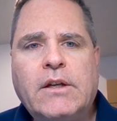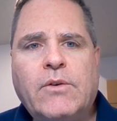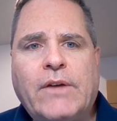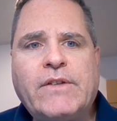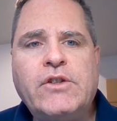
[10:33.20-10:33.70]
You
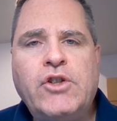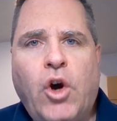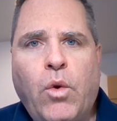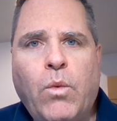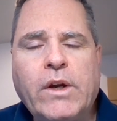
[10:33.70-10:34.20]
have to
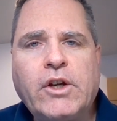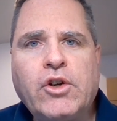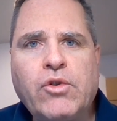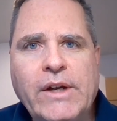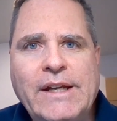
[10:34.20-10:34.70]
know what a
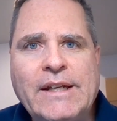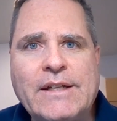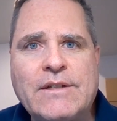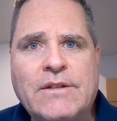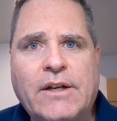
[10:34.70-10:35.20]
creed
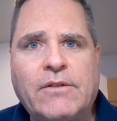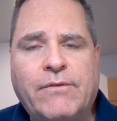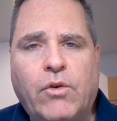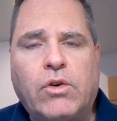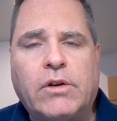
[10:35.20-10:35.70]
is,
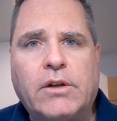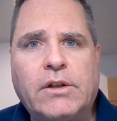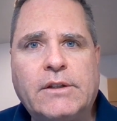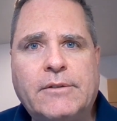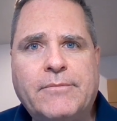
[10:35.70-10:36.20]

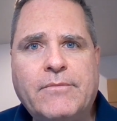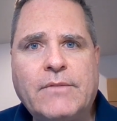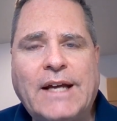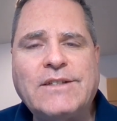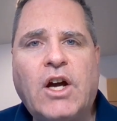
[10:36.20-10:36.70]
therefore.
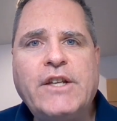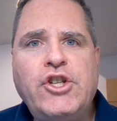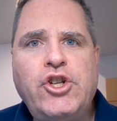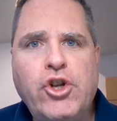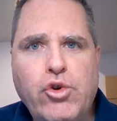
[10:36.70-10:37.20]
That's
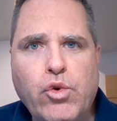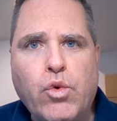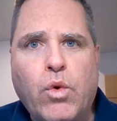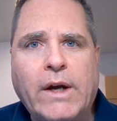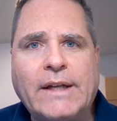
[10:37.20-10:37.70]
on
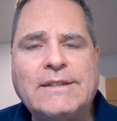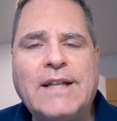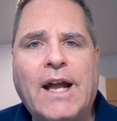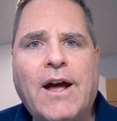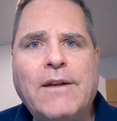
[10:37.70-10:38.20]
you, it's
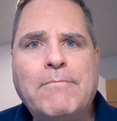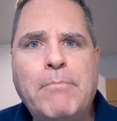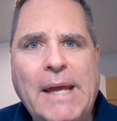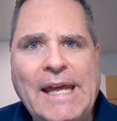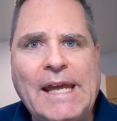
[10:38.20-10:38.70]
not
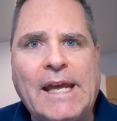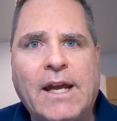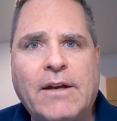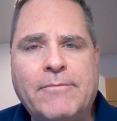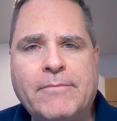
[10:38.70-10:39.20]
on me